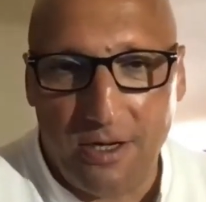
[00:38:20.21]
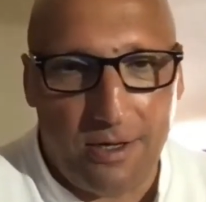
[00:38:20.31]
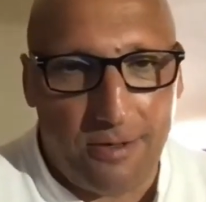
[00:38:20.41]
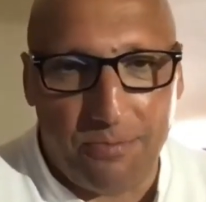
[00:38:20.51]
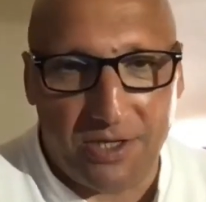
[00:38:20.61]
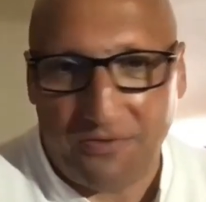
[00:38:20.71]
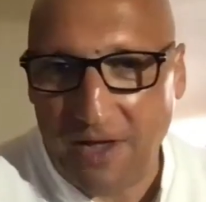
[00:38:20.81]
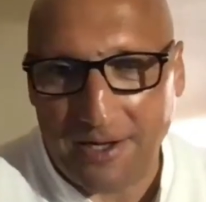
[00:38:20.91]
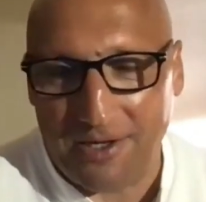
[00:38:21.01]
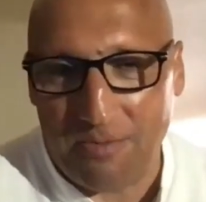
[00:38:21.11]
But the
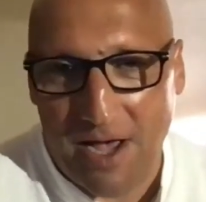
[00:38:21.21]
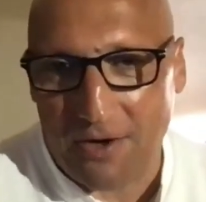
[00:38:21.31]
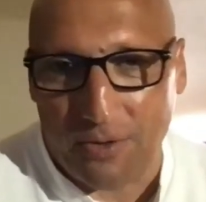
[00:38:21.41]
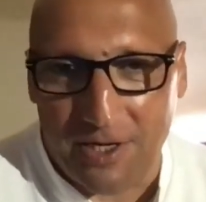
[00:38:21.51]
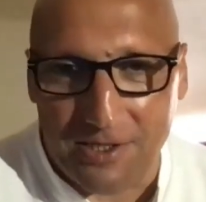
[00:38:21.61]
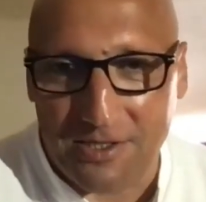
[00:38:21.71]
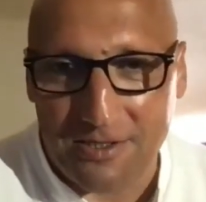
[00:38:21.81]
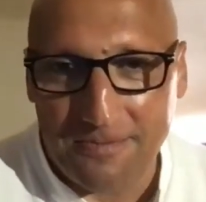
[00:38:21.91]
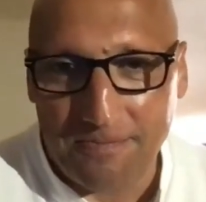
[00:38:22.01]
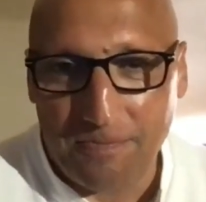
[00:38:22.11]
fact of the matter
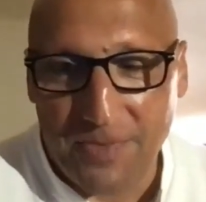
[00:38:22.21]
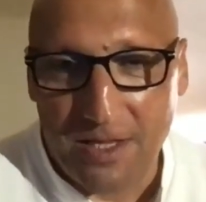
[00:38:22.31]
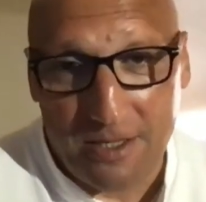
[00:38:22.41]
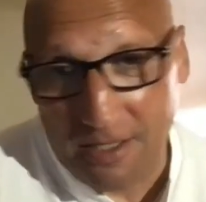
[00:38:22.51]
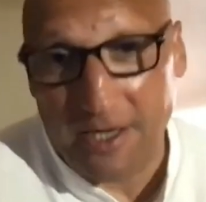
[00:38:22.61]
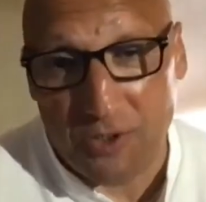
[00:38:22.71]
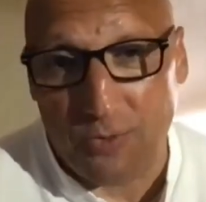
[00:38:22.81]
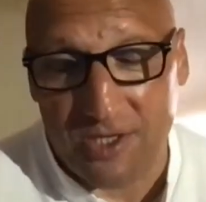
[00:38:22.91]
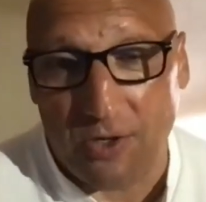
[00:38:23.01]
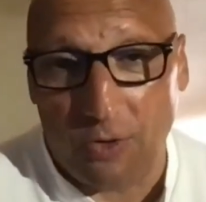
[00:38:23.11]
is, the election
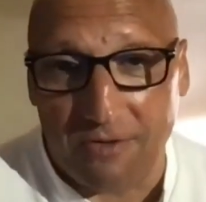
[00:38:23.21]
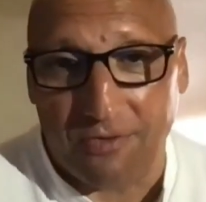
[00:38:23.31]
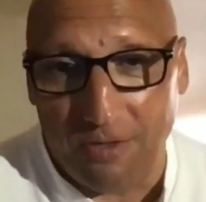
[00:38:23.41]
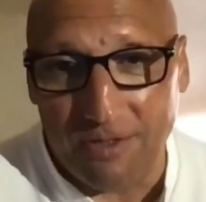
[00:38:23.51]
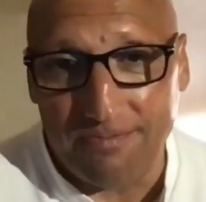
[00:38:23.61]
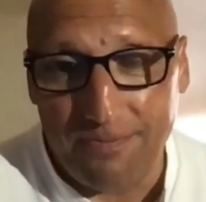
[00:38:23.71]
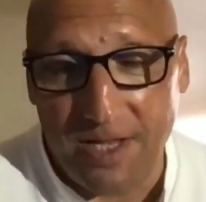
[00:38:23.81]
was stolen from him.